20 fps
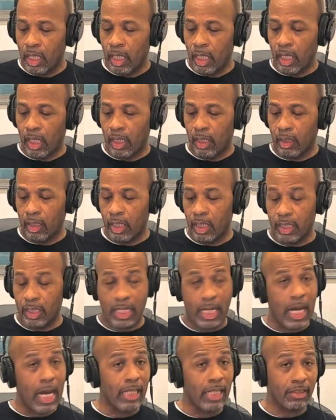
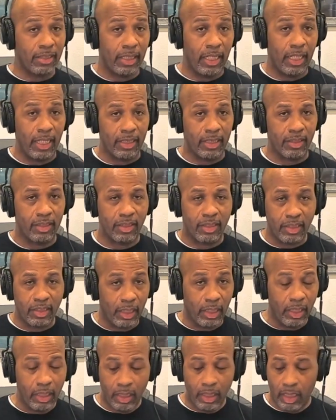God says,
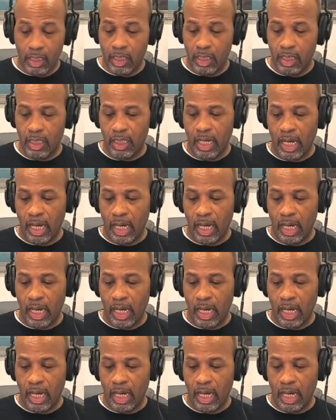see,